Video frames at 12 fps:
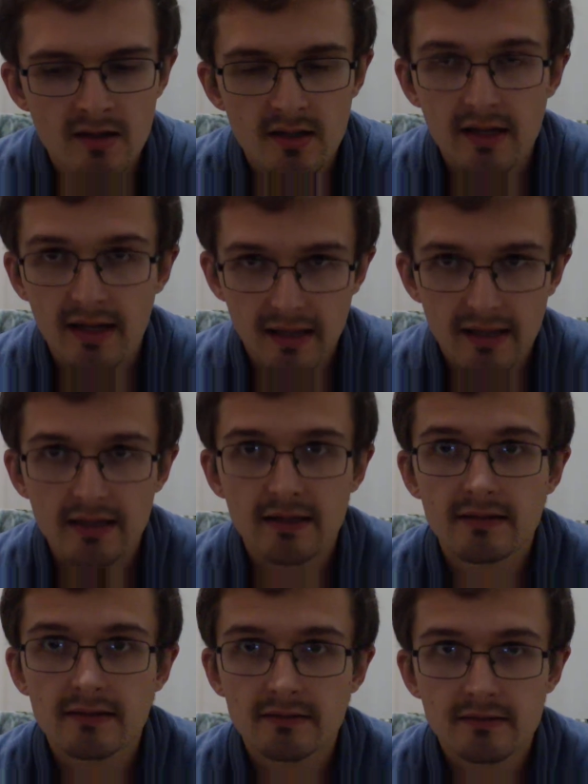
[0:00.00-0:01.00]

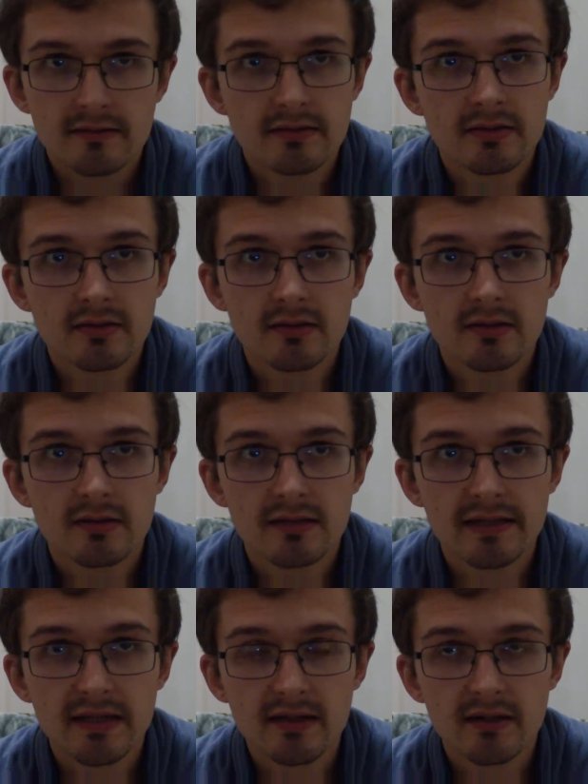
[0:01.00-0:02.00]
And
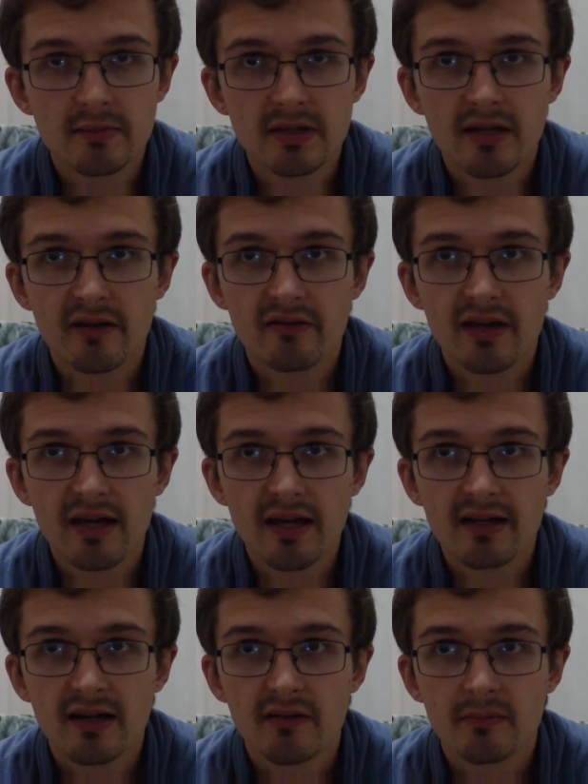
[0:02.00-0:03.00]
yeah, I mean, I've
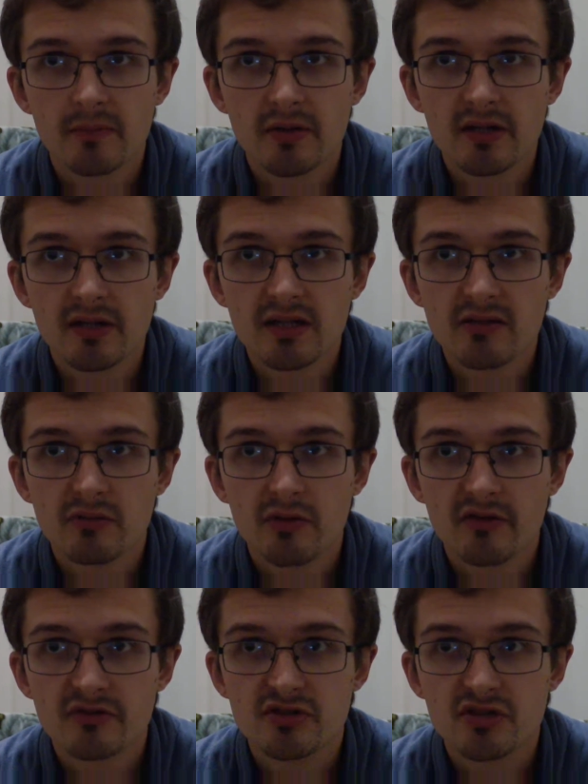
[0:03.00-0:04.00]
had a pretty
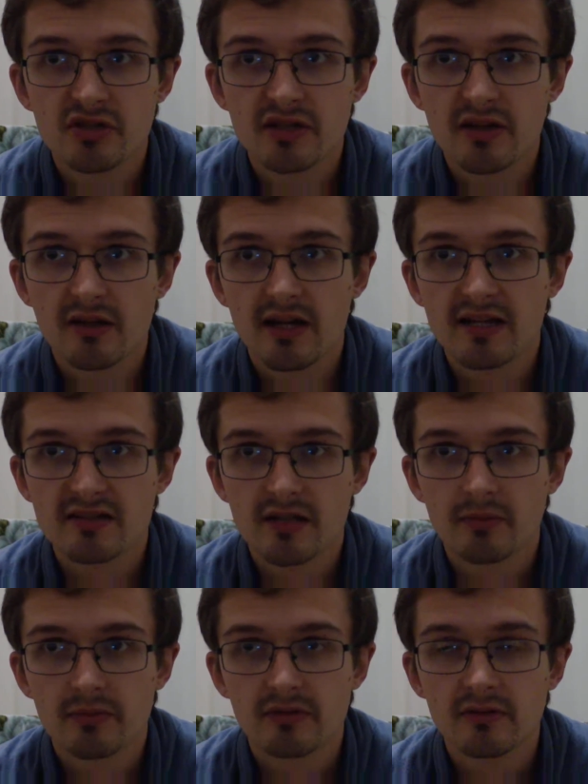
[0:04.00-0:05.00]
rough journey the
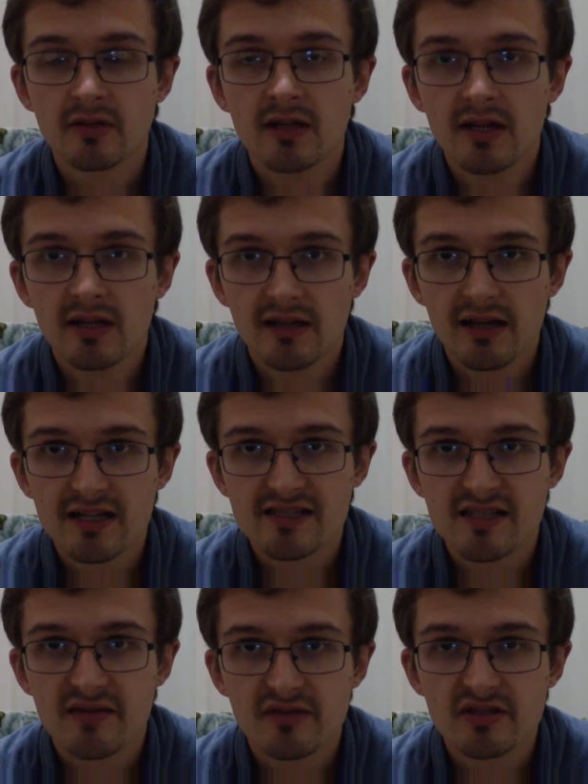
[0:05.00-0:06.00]
last
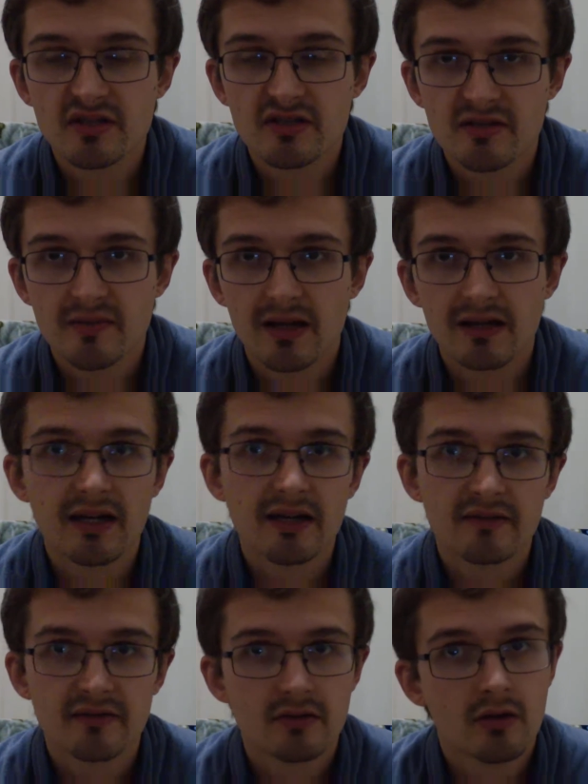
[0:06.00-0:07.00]
7 years of my
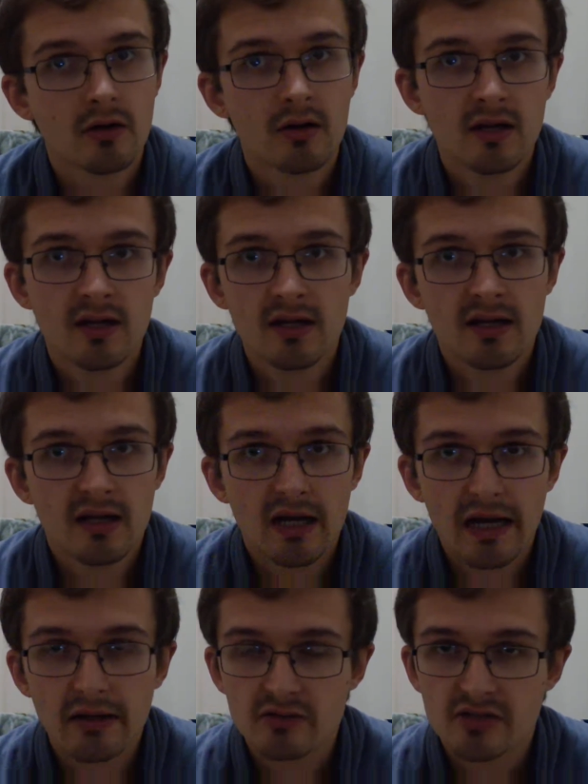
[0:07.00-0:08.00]
life.
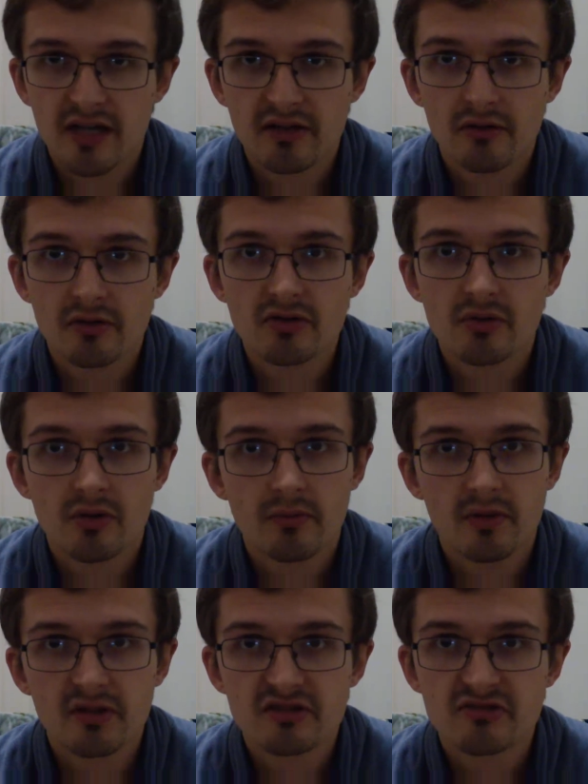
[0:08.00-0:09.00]
I was diagnosed with a
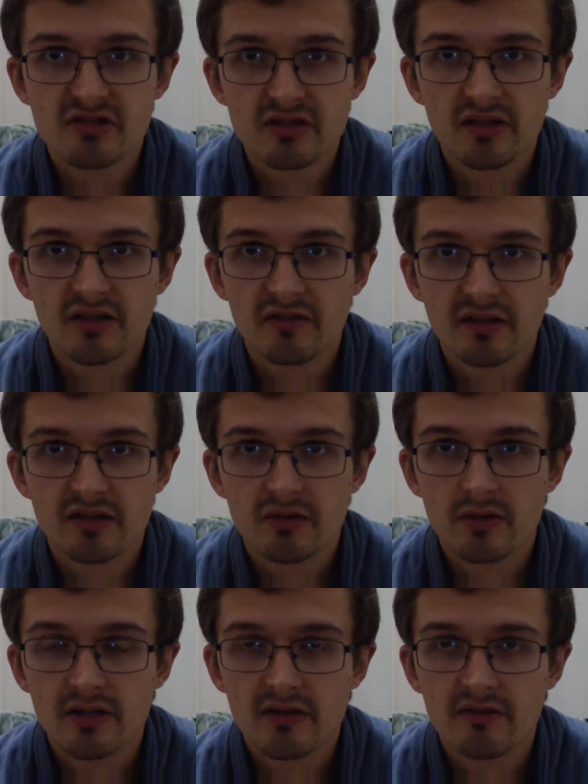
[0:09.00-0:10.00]
bunch of stuff, like
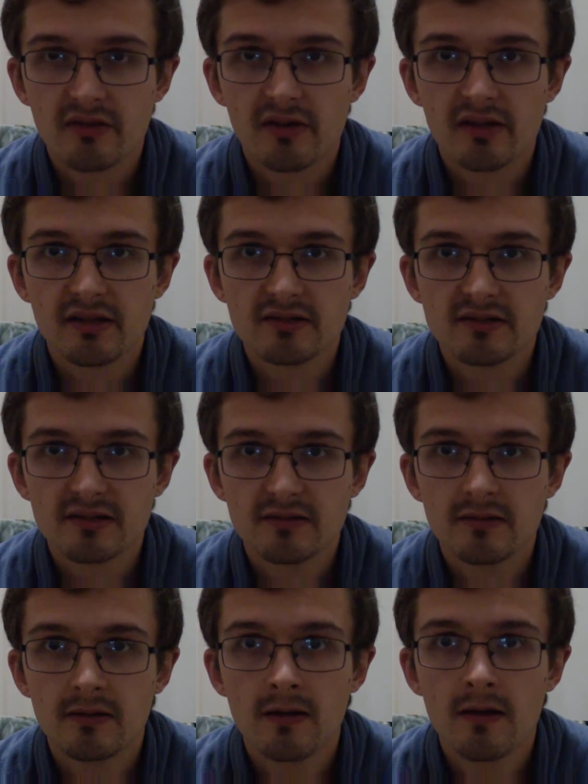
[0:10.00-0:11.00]
20 different things,
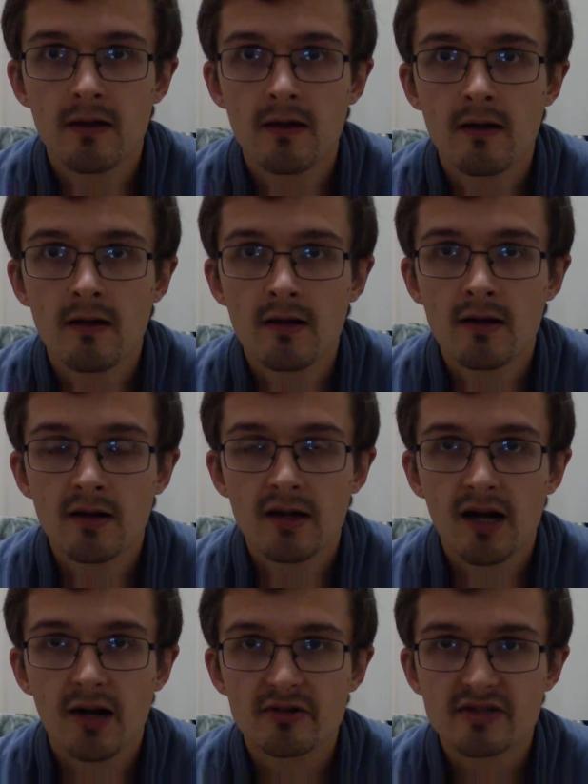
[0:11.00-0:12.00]
and
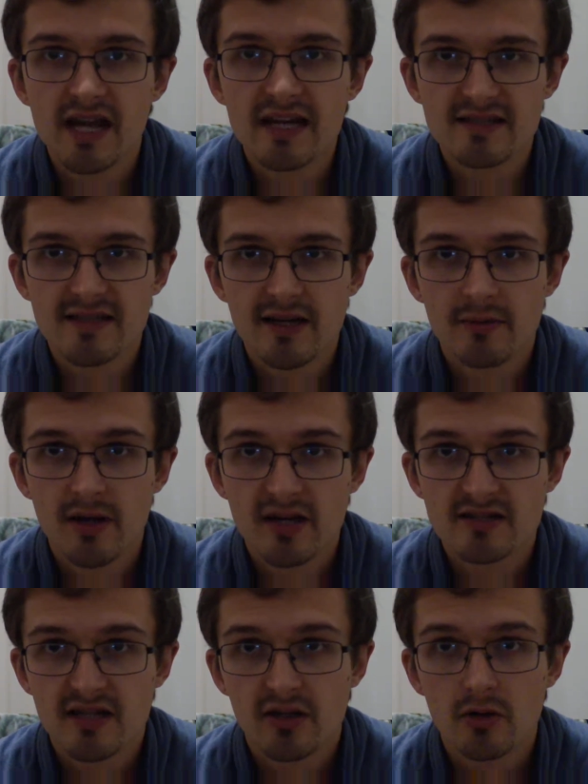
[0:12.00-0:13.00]
I was gaslighted by a
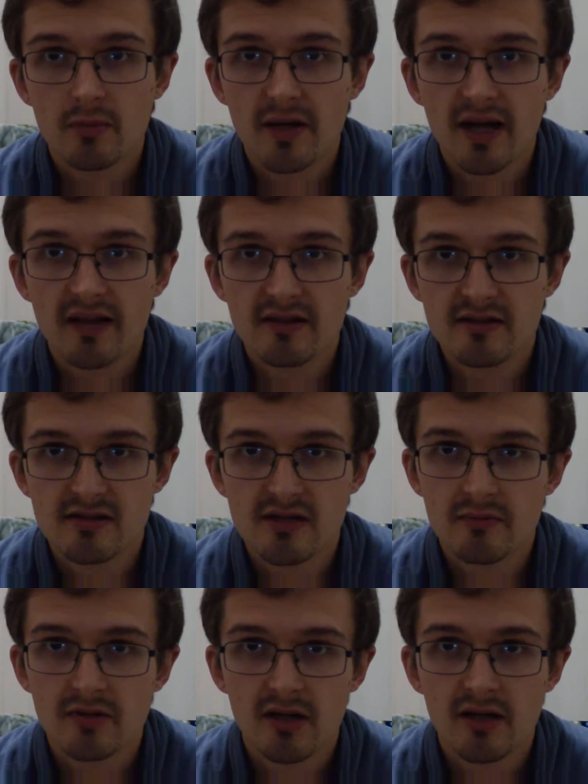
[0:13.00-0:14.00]
psychopath, and
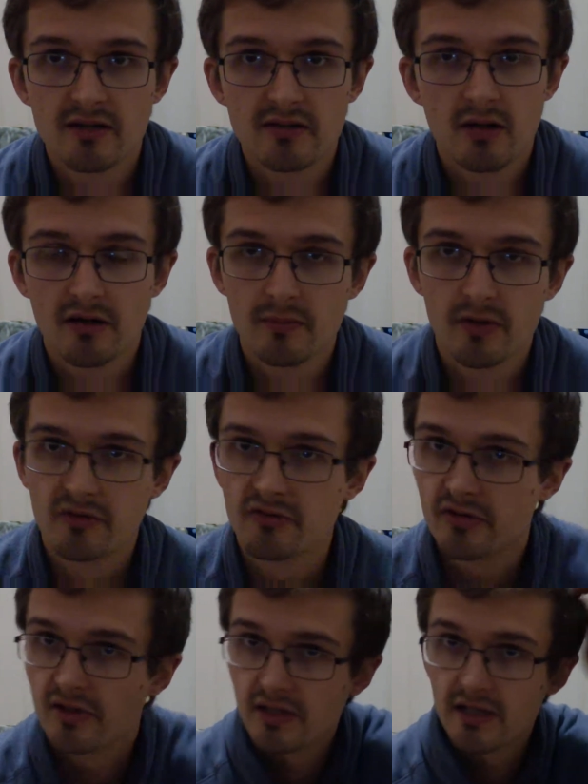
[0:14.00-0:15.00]
something I talk about
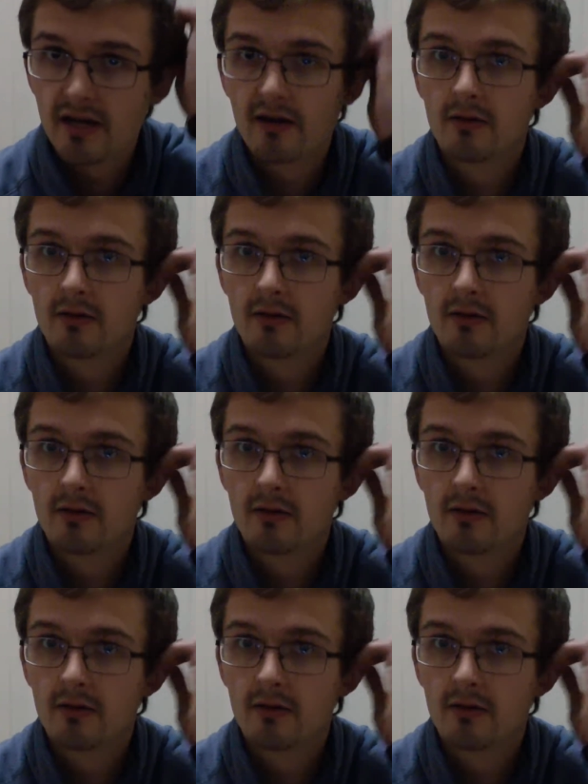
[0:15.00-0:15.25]
freely now.